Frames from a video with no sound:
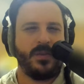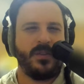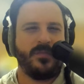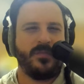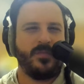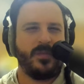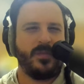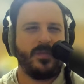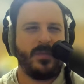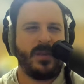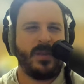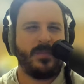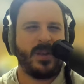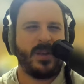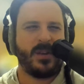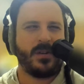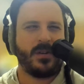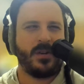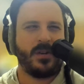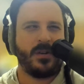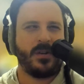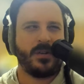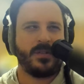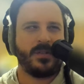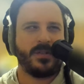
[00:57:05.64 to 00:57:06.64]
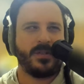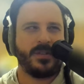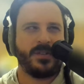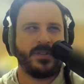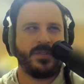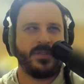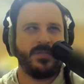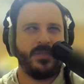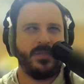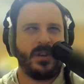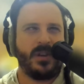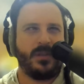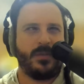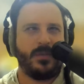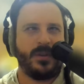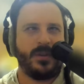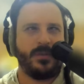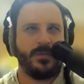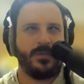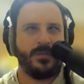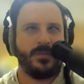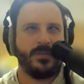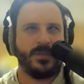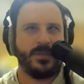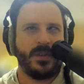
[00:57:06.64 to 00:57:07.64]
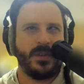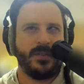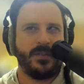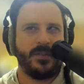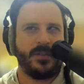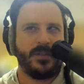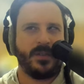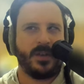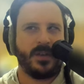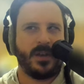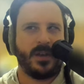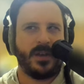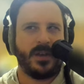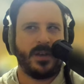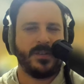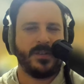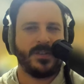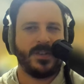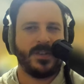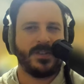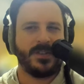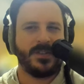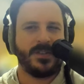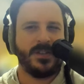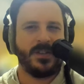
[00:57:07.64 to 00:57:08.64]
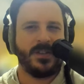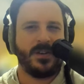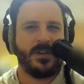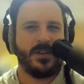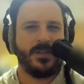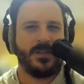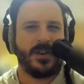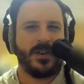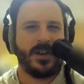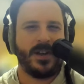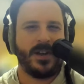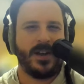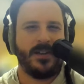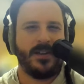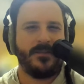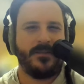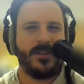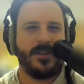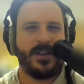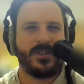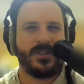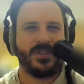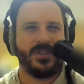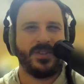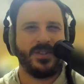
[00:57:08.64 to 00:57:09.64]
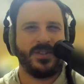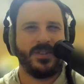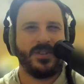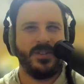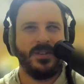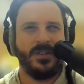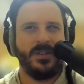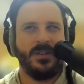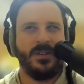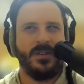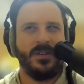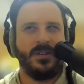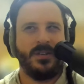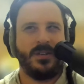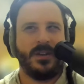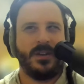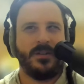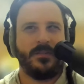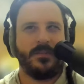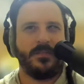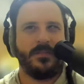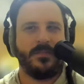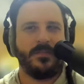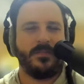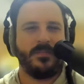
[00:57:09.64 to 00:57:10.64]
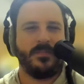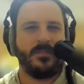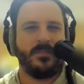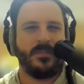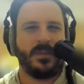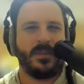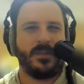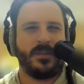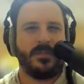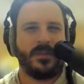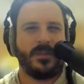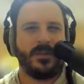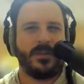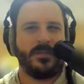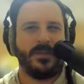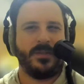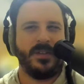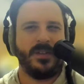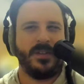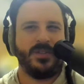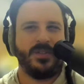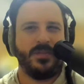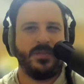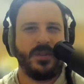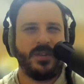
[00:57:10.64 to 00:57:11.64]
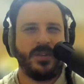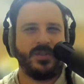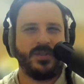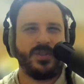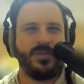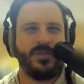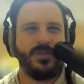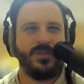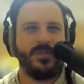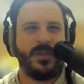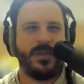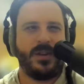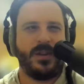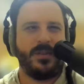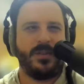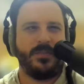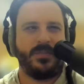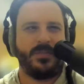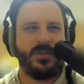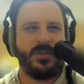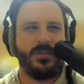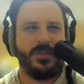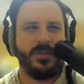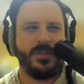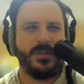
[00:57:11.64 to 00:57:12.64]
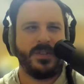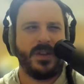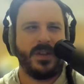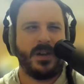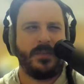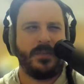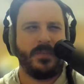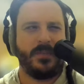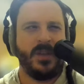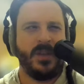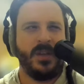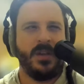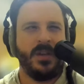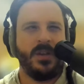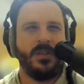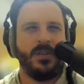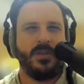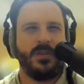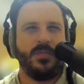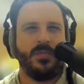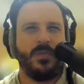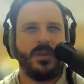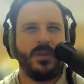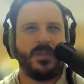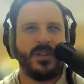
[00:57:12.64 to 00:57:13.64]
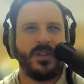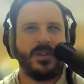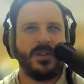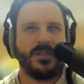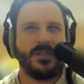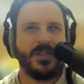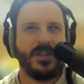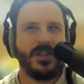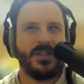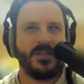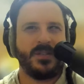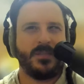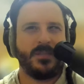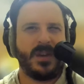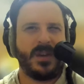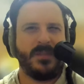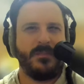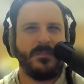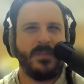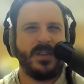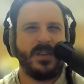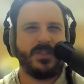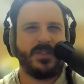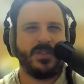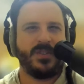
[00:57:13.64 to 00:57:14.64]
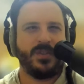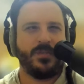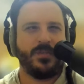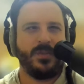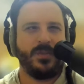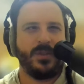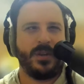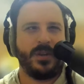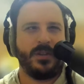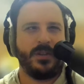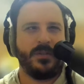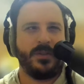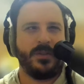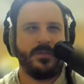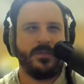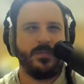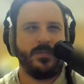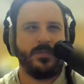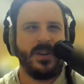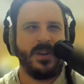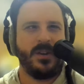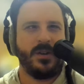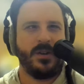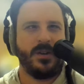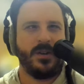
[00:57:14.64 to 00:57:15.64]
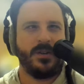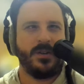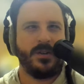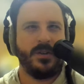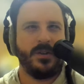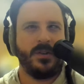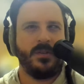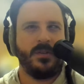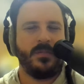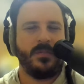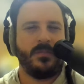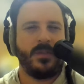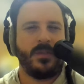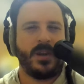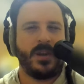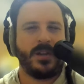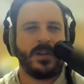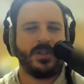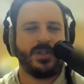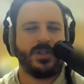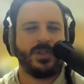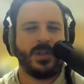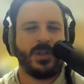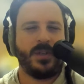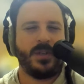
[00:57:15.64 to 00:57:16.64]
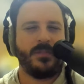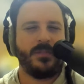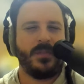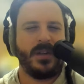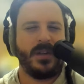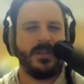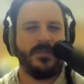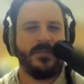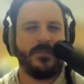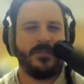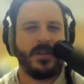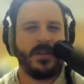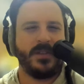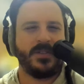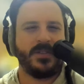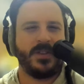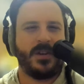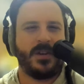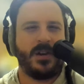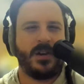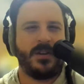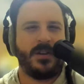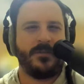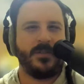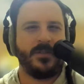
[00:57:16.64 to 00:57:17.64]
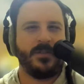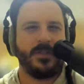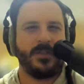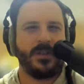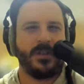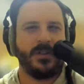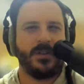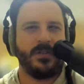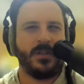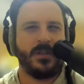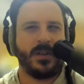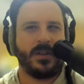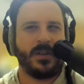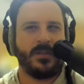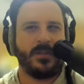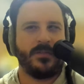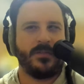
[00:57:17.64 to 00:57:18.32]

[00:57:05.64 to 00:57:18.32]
to format my card because I do not want to lose everything on this SD card that I have. And actually, I don't need to, but I'll show you how to pull this up. The one thing I'll say is my mixer will get a little weird when I shut my device off. You'll hear like